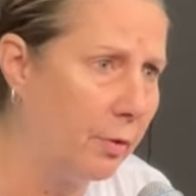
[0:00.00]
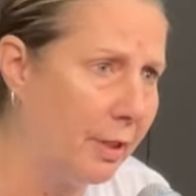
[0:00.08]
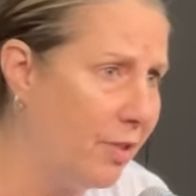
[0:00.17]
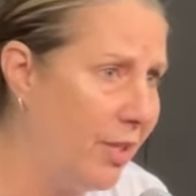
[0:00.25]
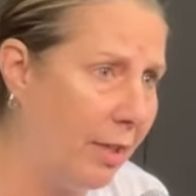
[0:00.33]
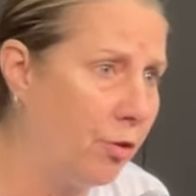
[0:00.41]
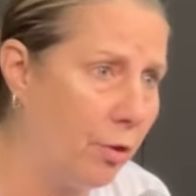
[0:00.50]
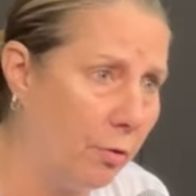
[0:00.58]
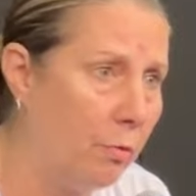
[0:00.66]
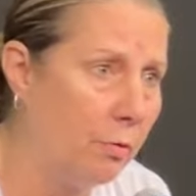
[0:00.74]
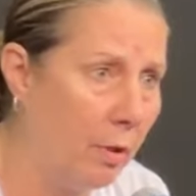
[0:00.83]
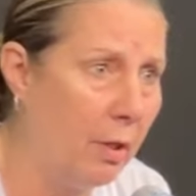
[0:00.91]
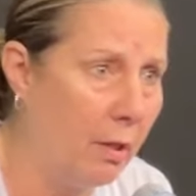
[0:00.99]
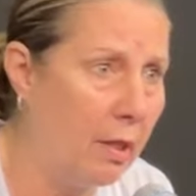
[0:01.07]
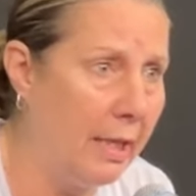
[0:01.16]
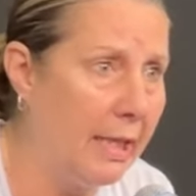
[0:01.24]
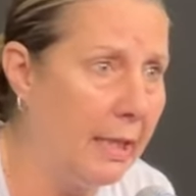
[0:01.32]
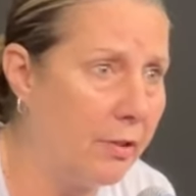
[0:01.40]
intentional
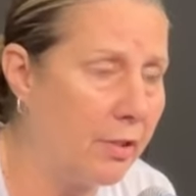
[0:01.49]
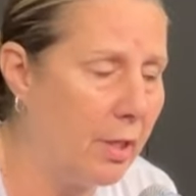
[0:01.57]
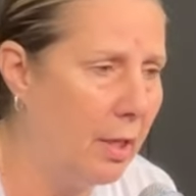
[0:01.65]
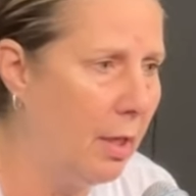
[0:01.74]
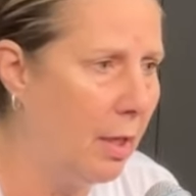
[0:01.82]
things